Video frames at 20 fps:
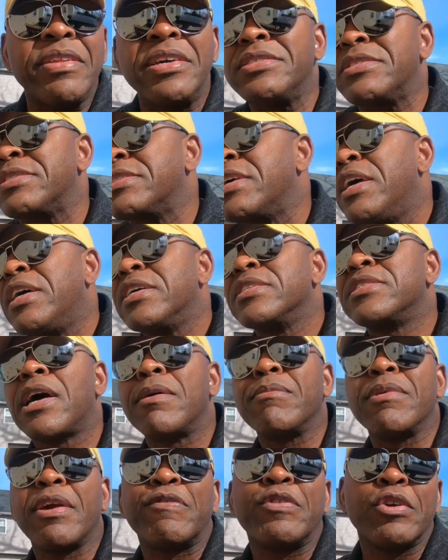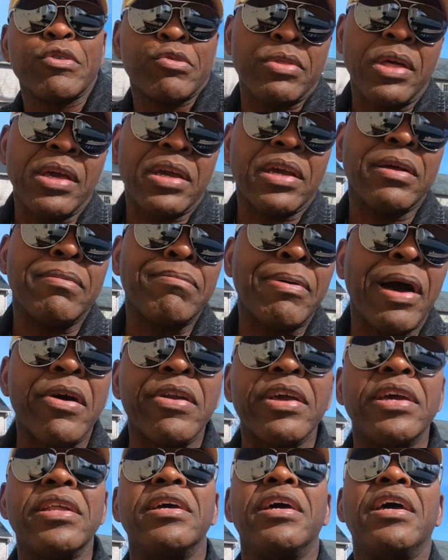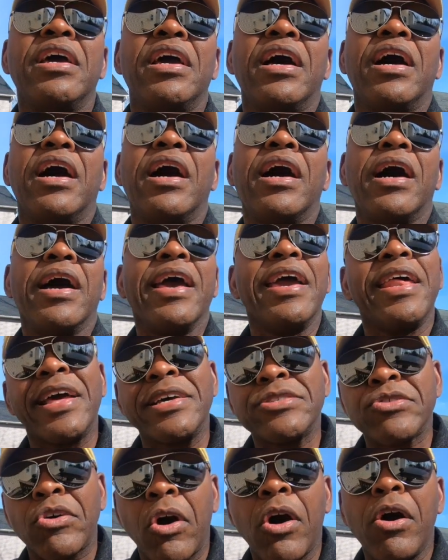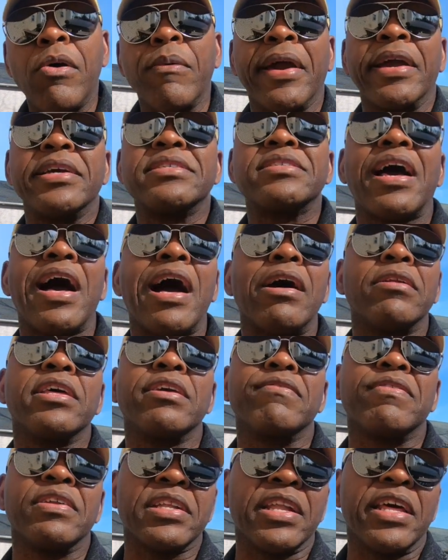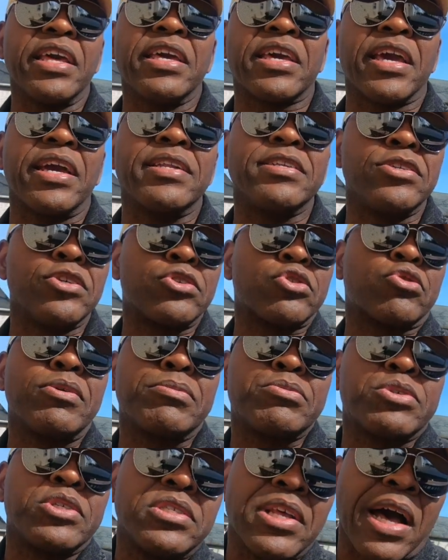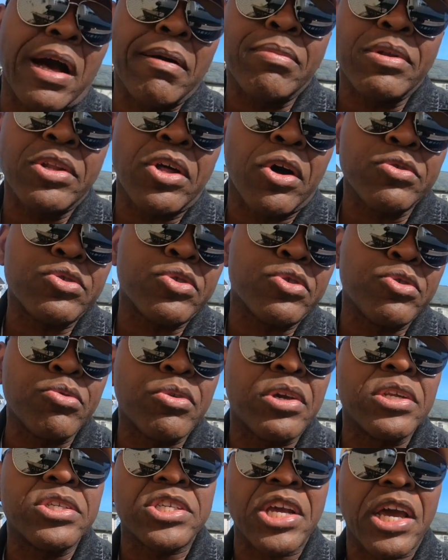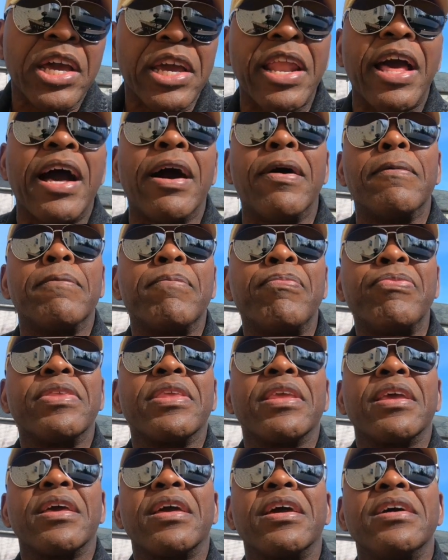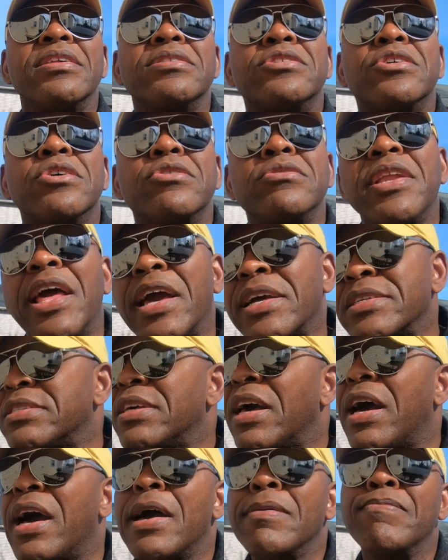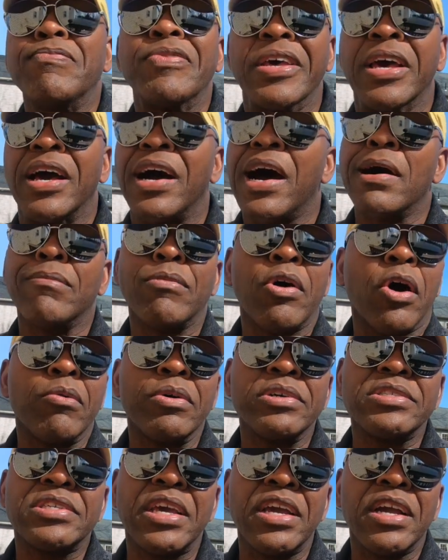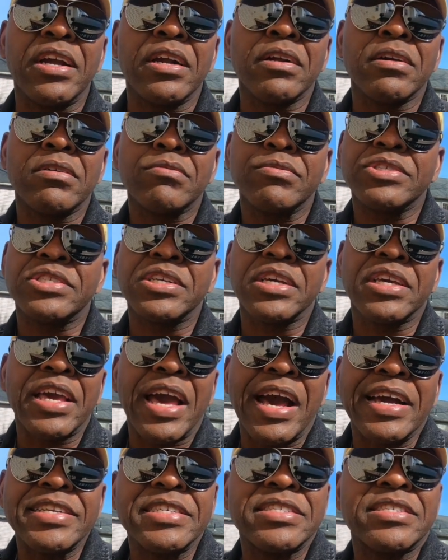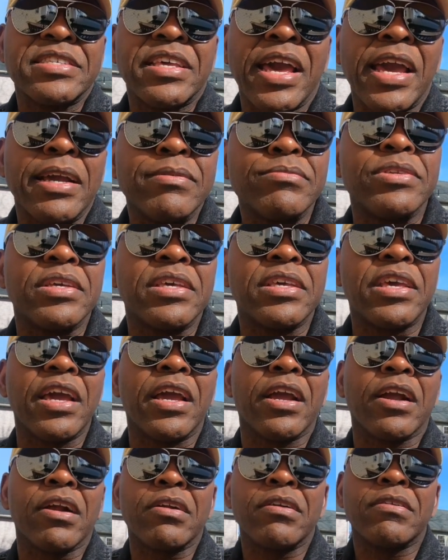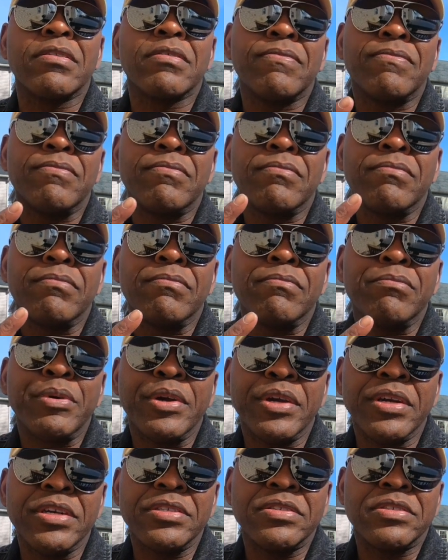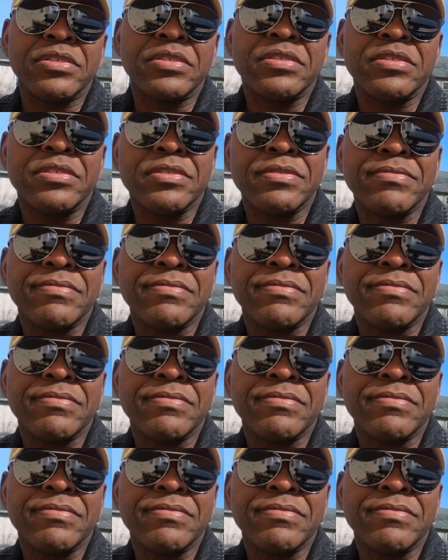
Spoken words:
this, tell me if you're thinking about it, and as always, I'll leave a link in the description down below so you can check it out. Until next time, I'm always here with your gadgets, games, and gear. Peace.